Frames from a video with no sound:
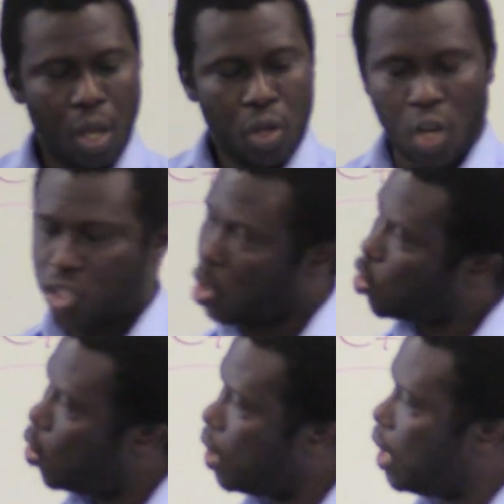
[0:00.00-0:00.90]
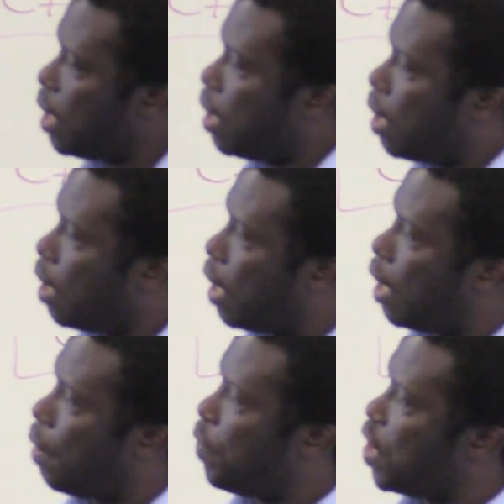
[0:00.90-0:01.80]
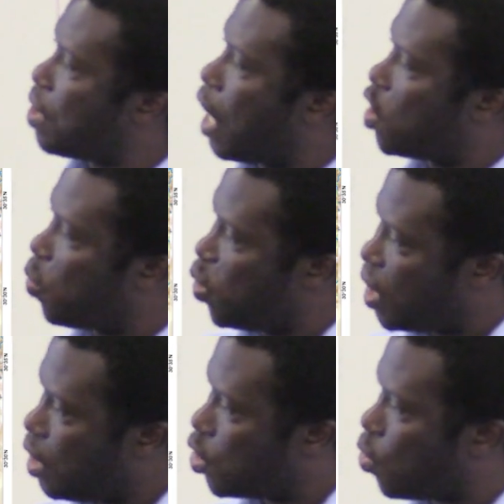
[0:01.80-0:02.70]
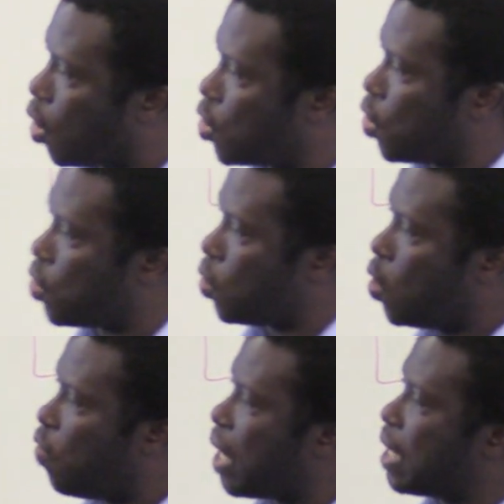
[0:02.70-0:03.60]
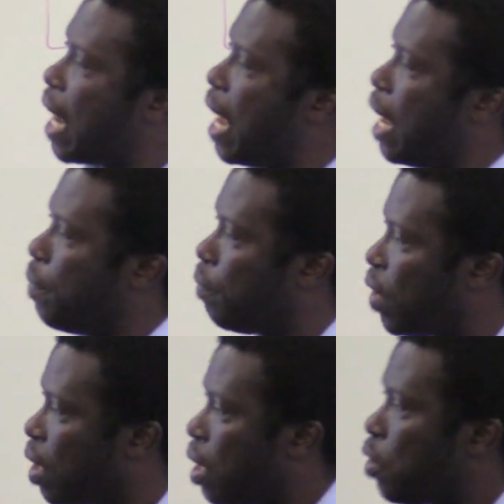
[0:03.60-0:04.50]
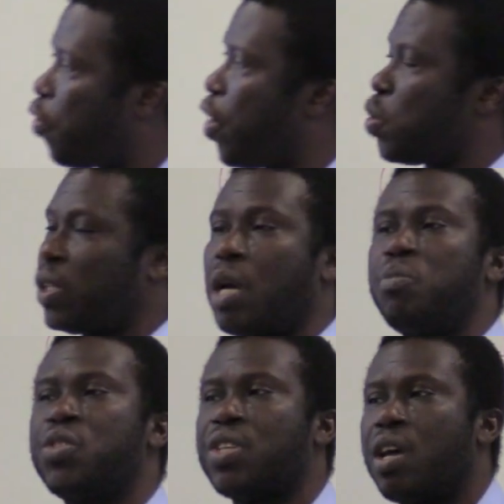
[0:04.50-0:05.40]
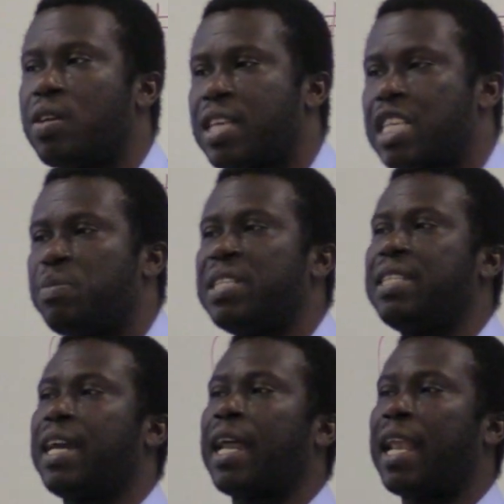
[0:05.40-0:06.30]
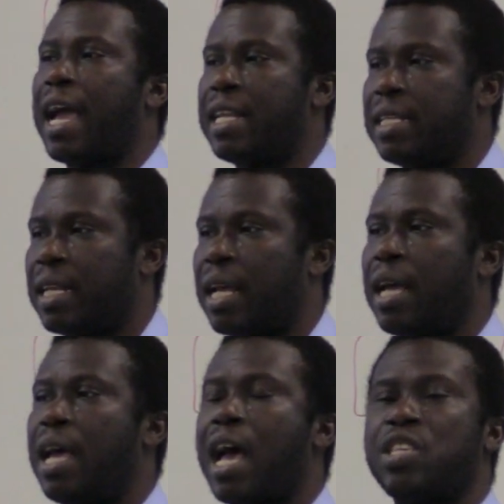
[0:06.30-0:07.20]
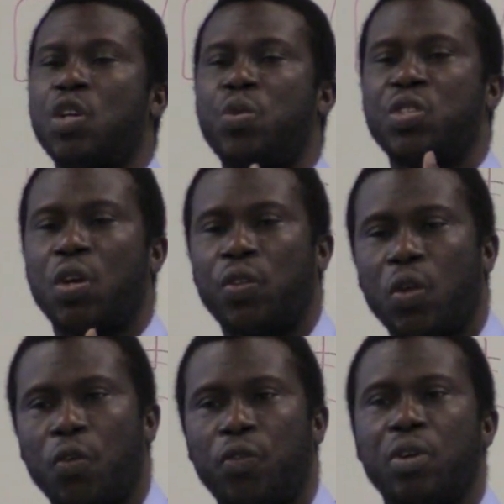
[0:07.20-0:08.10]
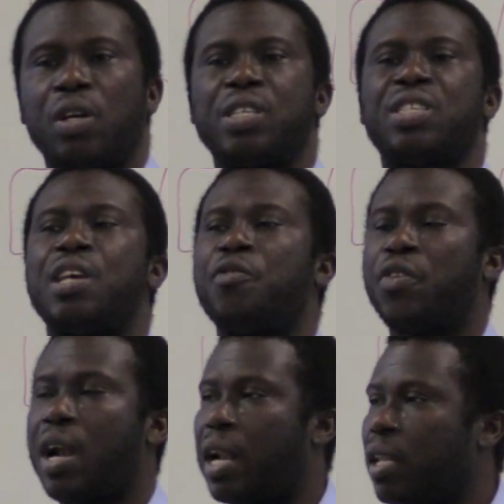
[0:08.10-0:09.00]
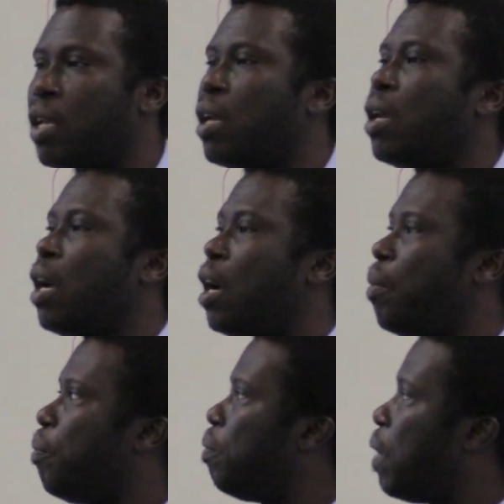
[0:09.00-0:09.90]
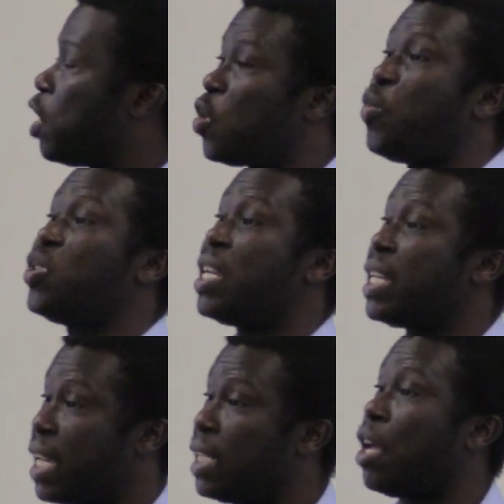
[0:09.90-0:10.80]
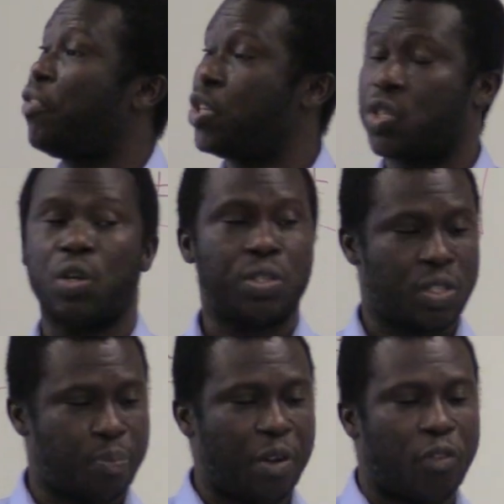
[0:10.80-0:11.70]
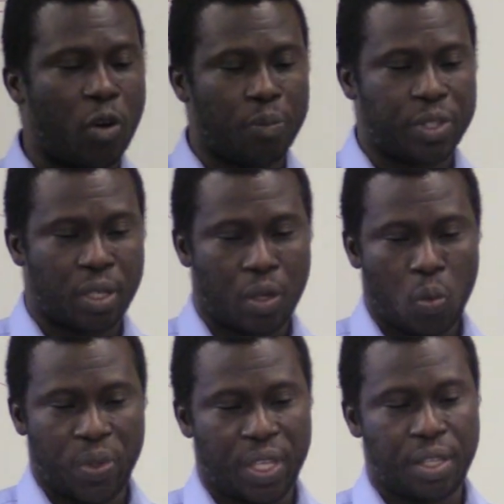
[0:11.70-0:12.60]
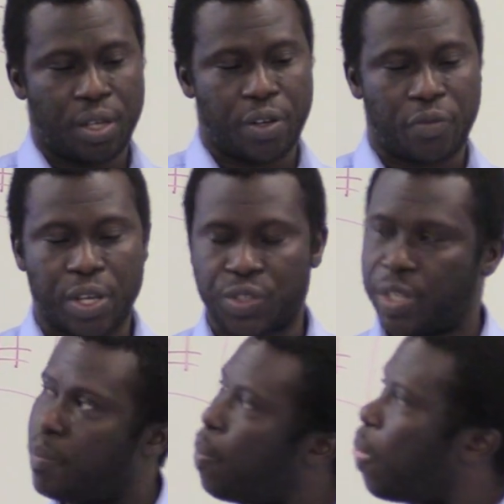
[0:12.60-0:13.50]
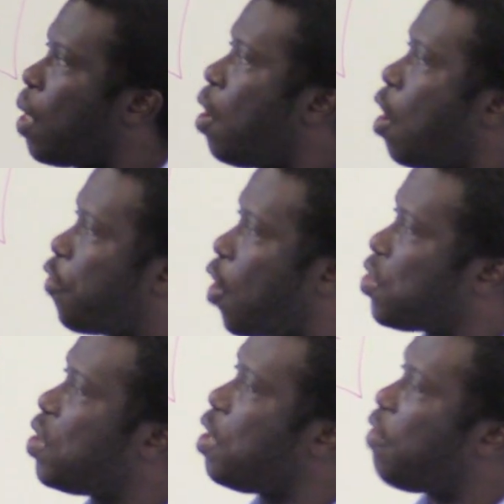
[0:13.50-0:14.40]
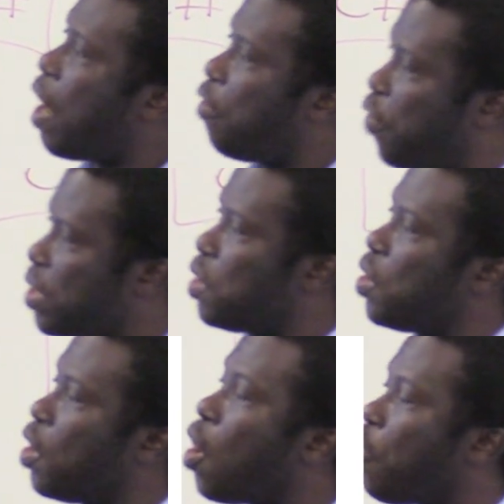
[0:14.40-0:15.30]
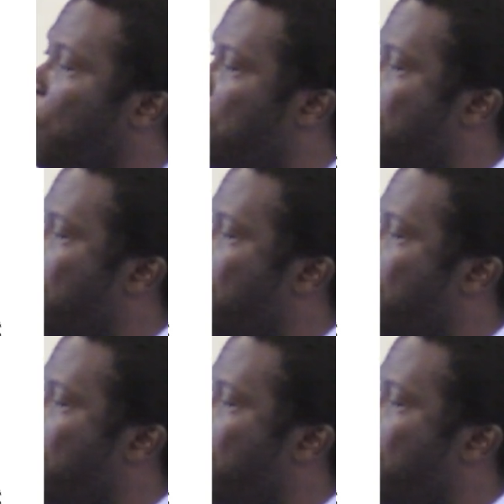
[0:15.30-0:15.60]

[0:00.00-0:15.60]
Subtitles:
Not just only these anthropogenic structures, over time, the freshwater mussels has been declining as a result of several anthropogenic interventions performed within the river stream. Of course, the river feeds into the Gulf of